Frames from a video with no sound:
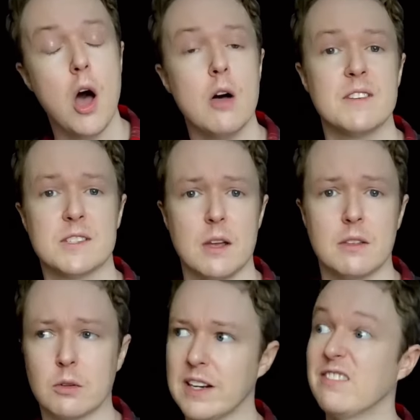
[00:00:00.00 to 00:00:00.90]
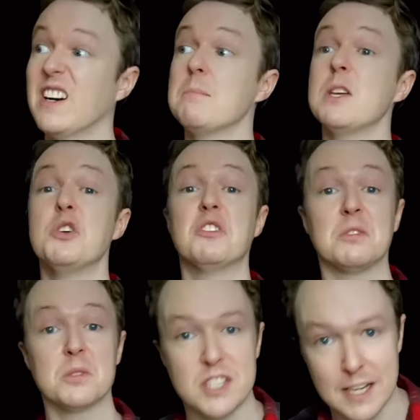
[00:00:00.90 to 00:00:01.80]
of South Korea, very
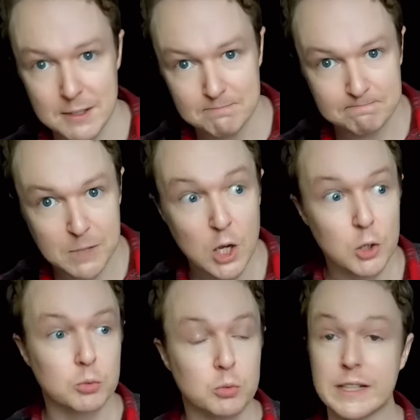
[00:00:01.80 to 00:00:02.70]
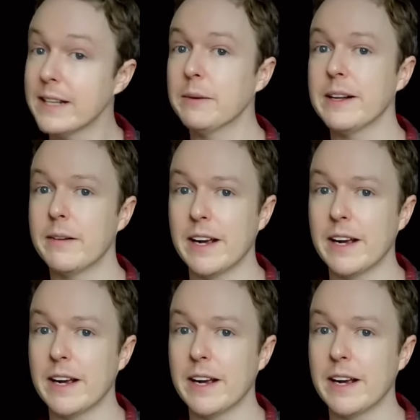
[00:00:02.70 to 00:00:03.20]
beautiful city. Really, really